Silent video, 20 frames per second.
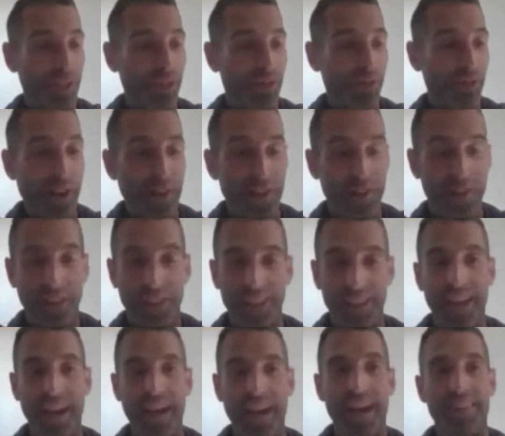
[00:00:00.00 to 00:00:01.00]
good
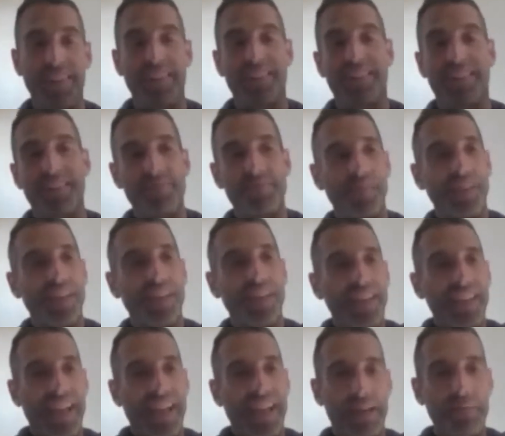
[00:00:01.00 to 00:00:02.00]
question. Yeah, that
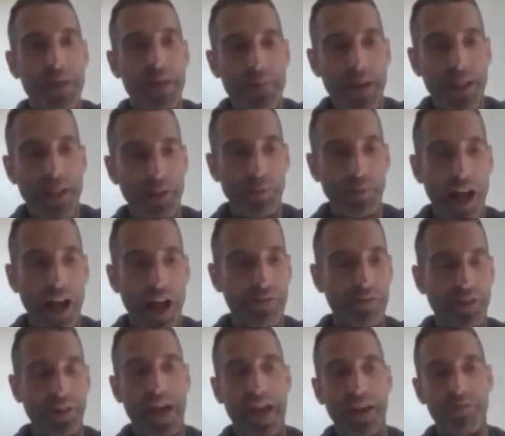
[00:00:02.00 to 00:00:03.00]
can be a mental block
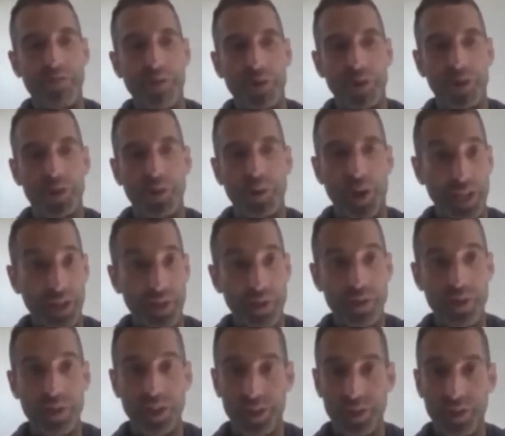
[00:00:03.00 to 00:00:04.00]
for a lot of folks who are
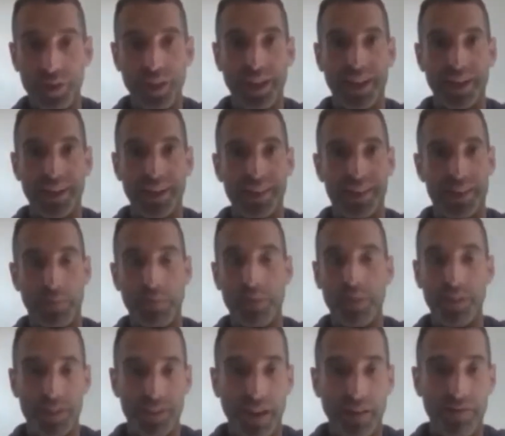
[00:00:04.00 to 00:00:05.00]
used to doing some
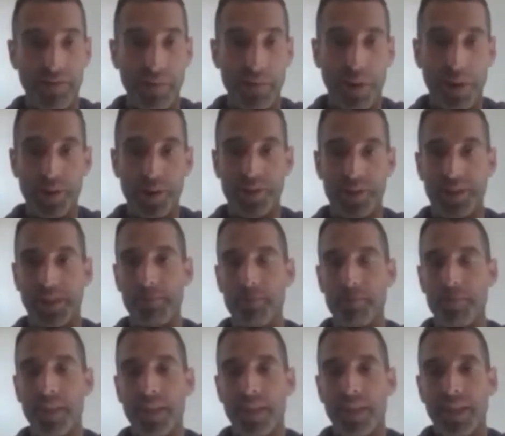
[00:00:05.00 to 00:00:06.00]
of this stuff in person.